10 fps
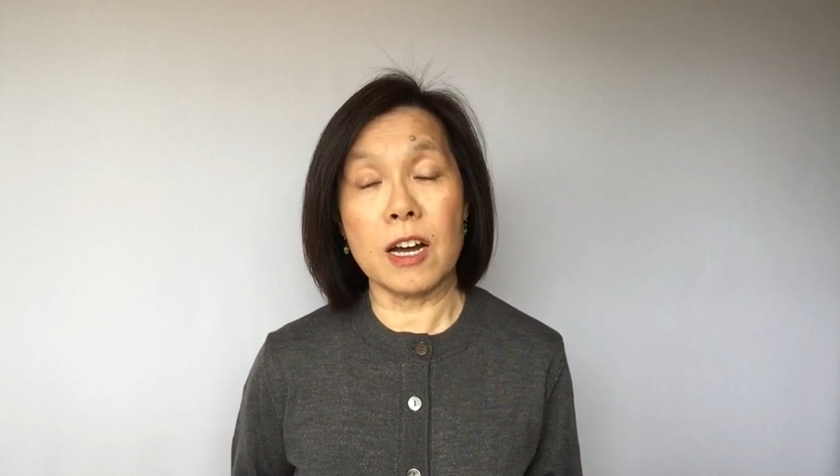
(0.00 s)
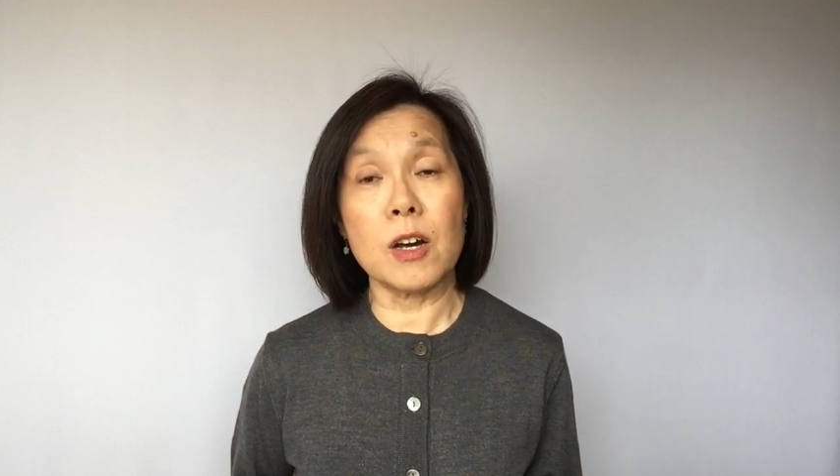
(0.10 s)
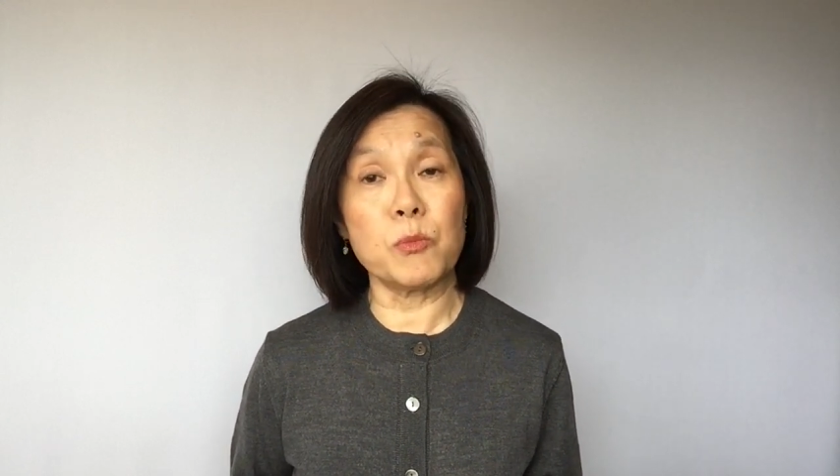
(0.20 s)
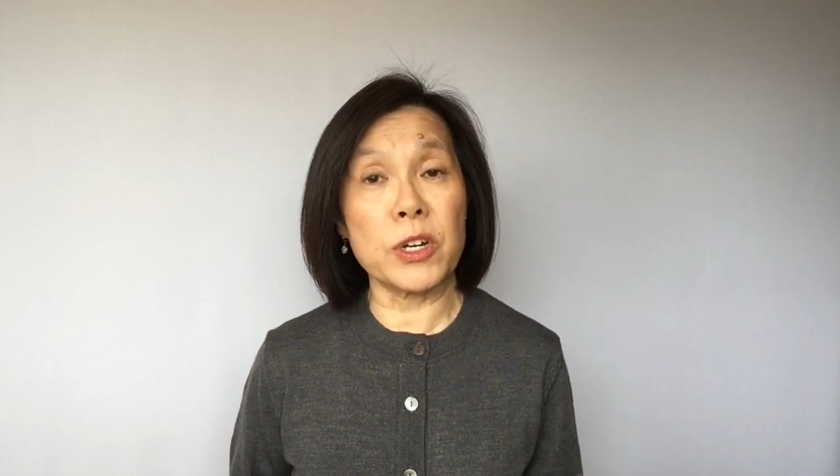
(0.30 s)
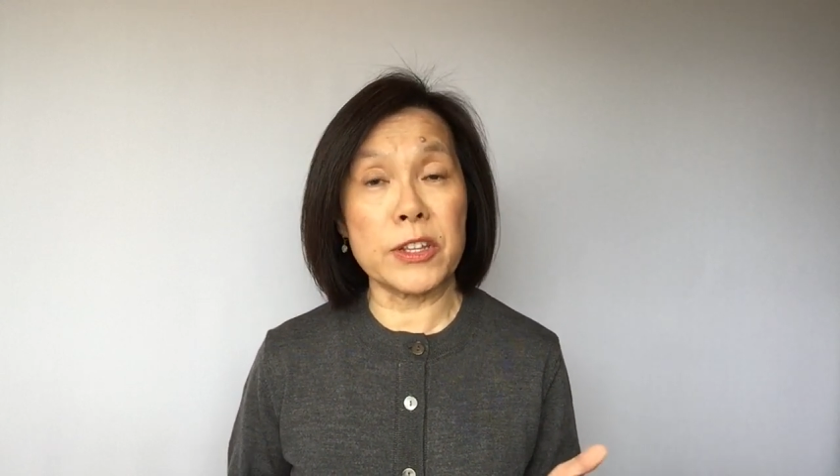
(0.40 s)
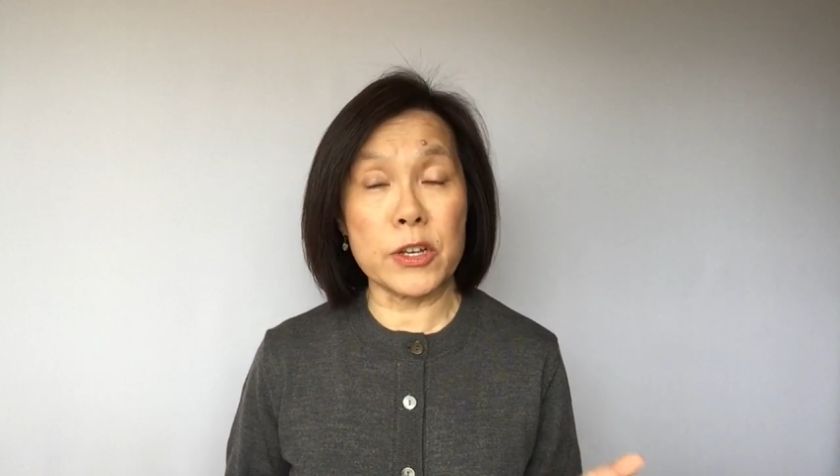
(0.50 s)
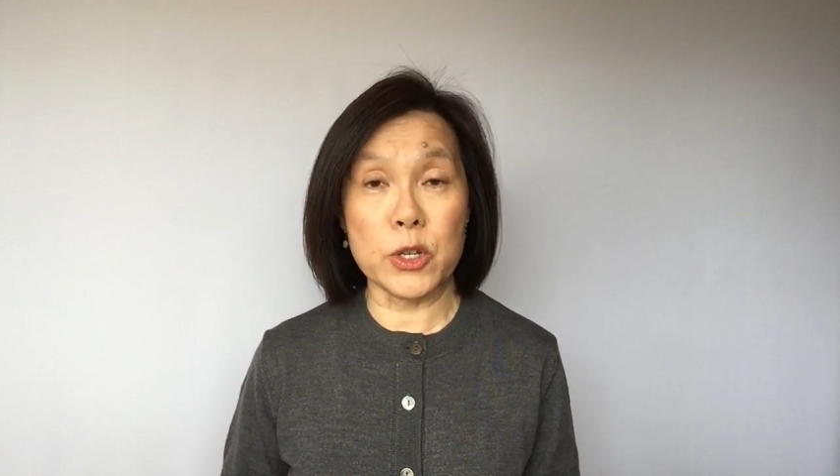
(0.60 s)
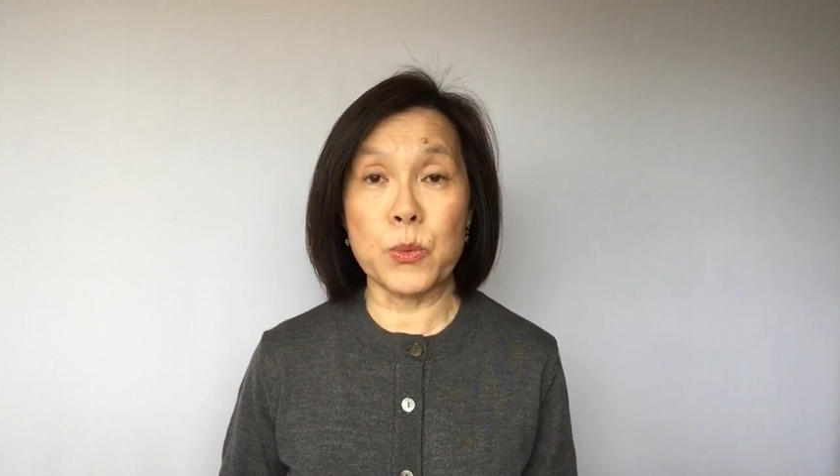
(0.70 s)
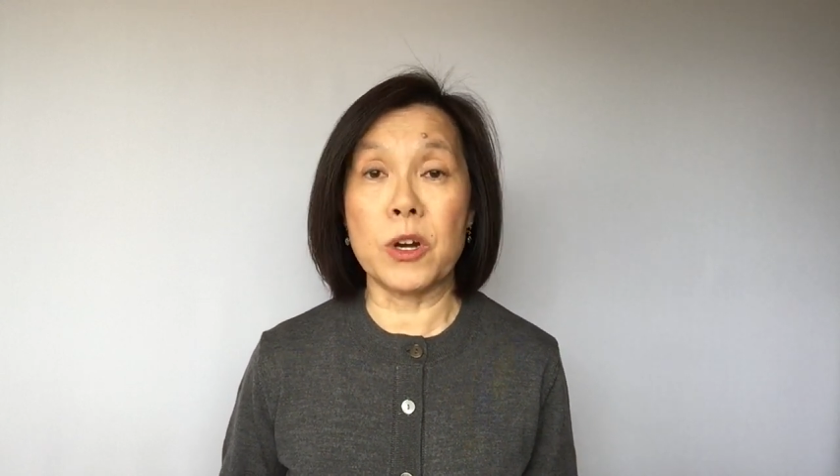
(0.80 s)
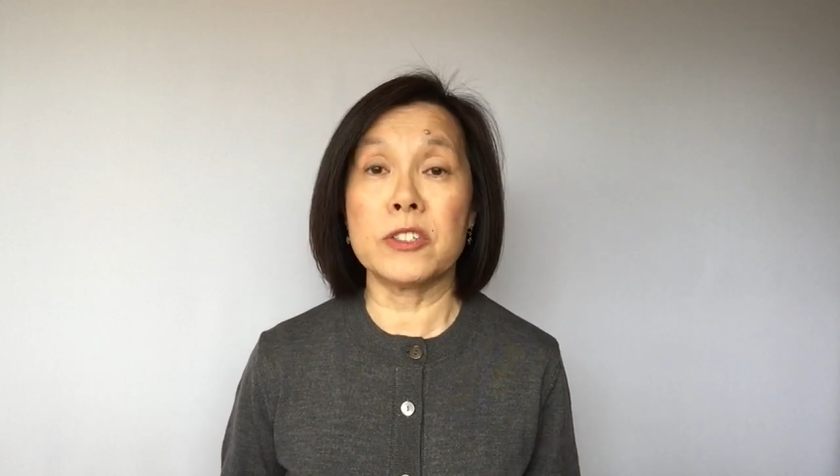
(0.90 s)
on whether
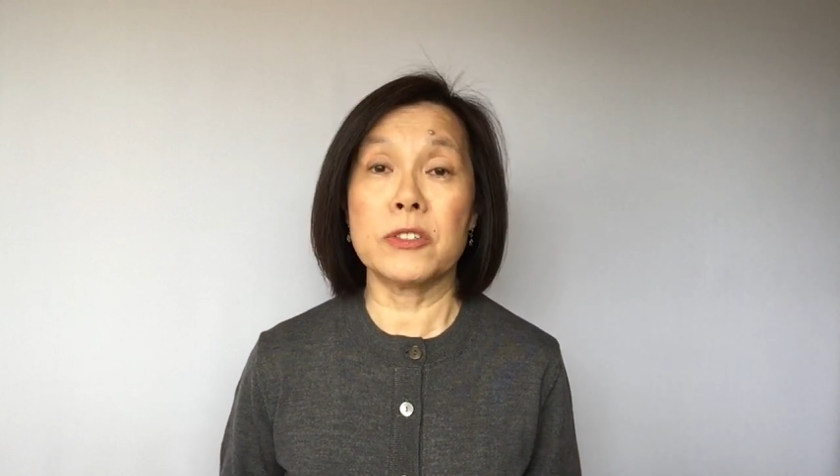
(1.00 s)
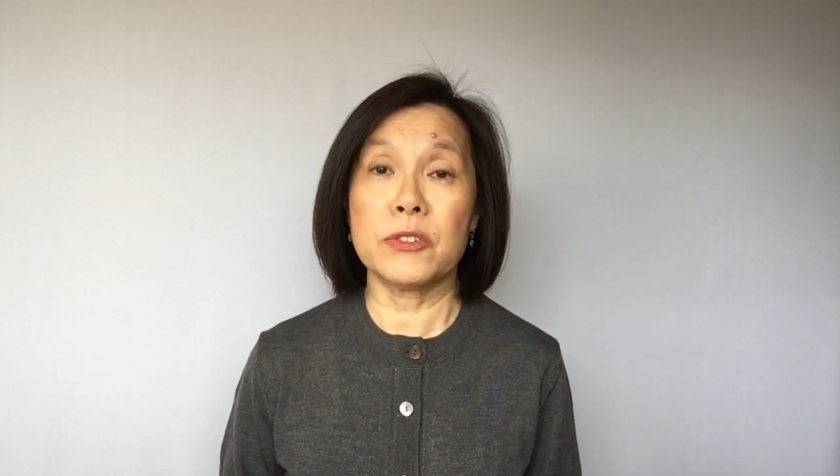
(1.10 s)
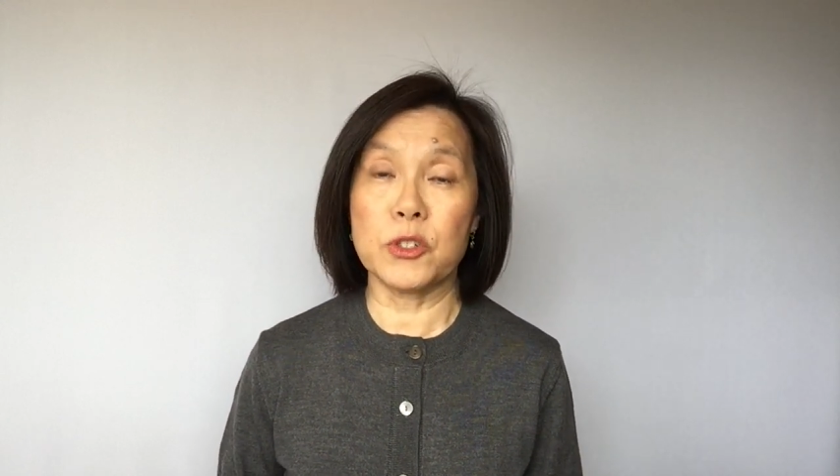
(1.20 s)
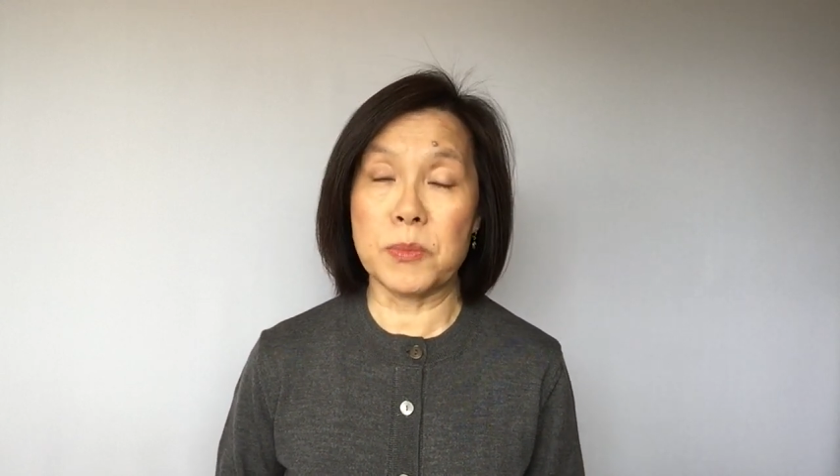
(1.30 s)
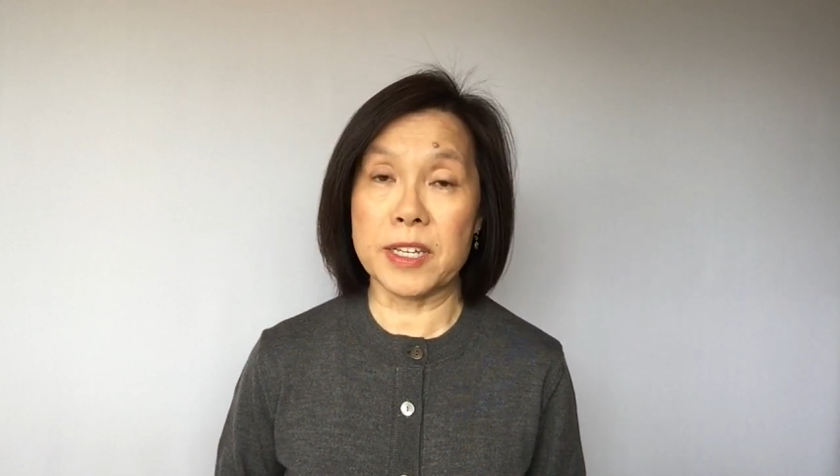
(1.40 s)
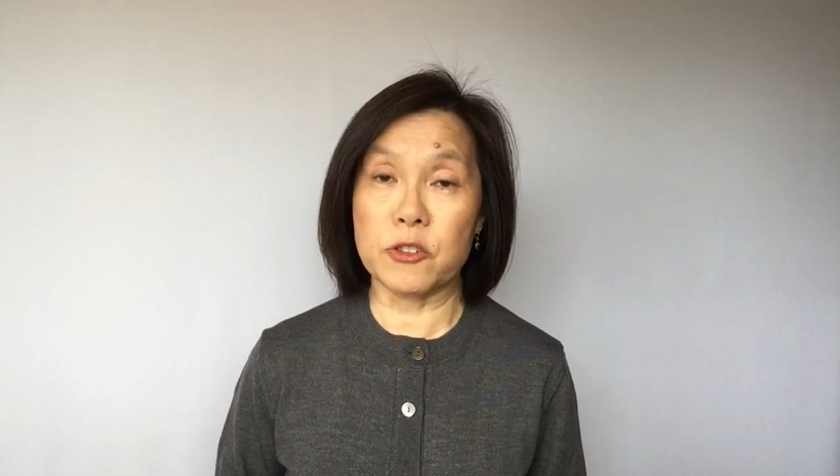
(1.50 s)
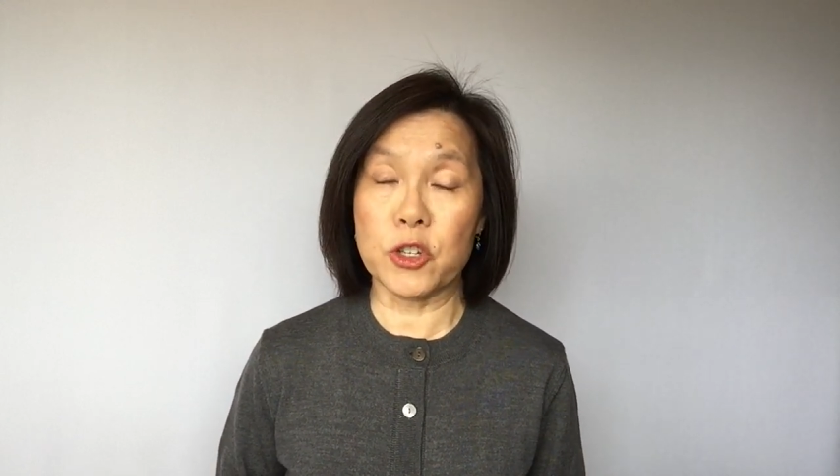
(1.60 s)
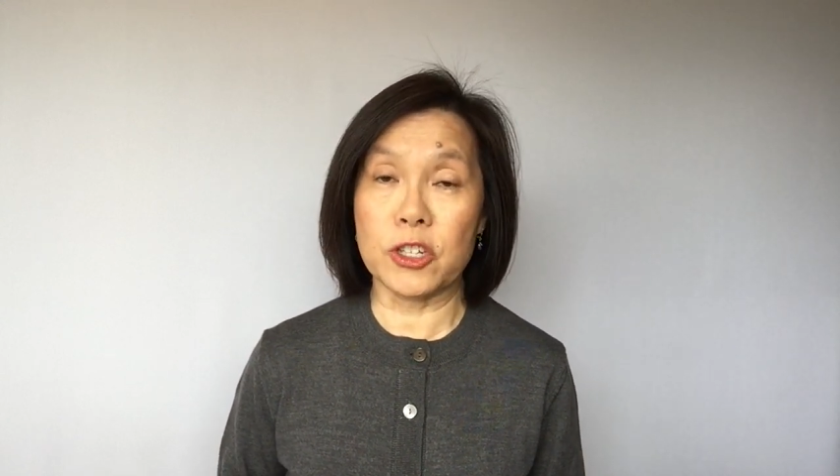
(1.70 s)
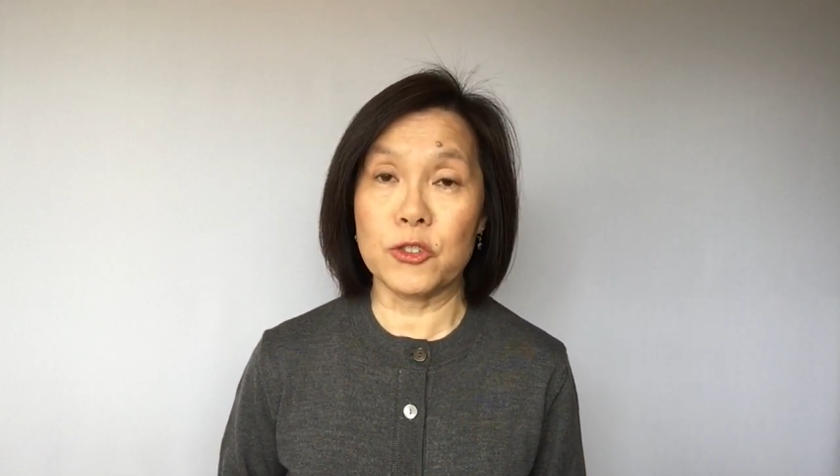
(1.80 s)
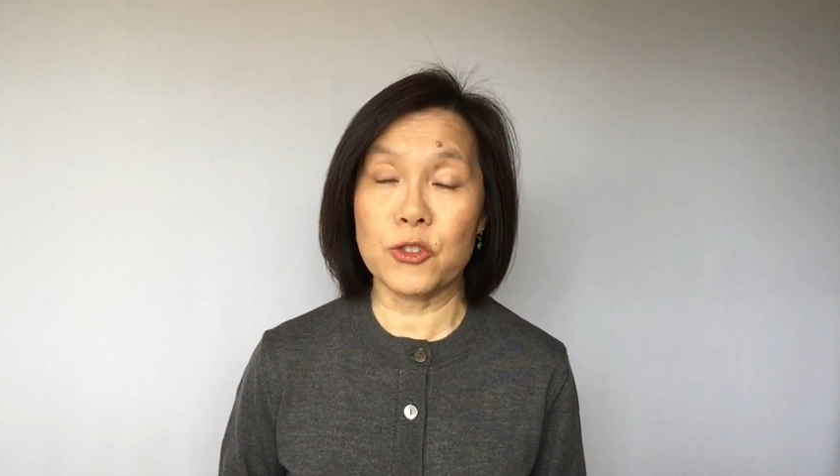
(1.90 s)
you want to make a
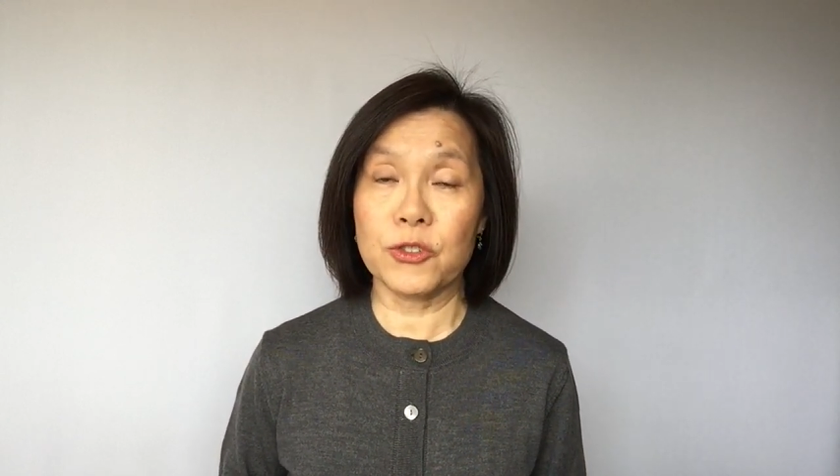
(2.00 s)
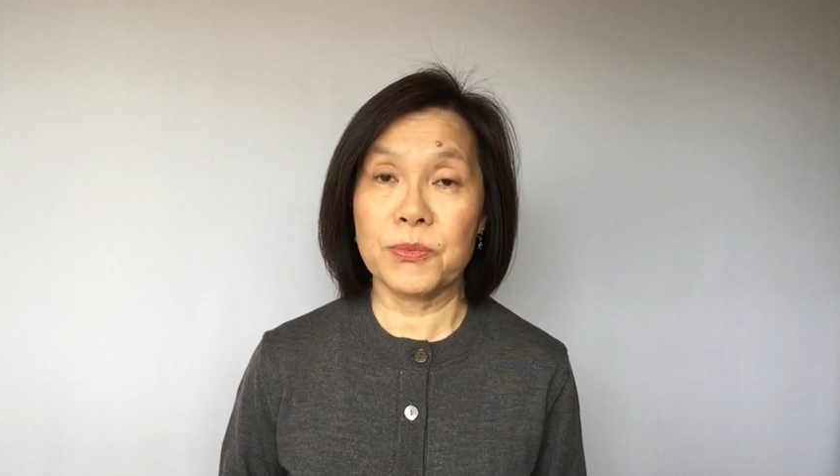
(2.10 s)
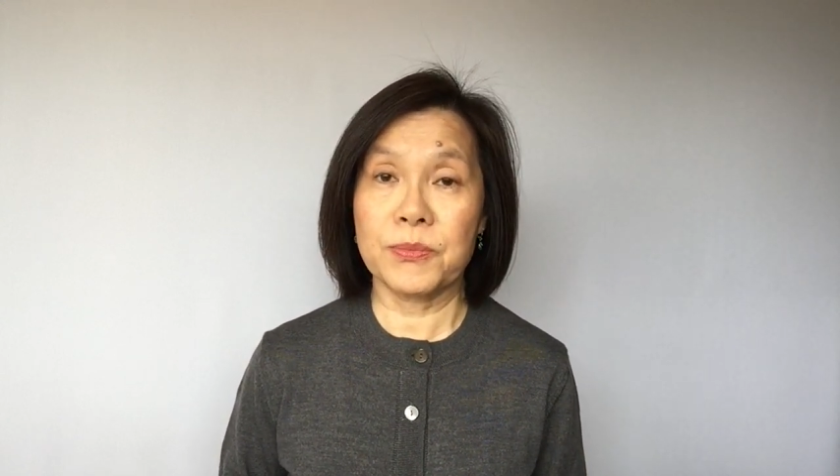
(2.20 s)
change.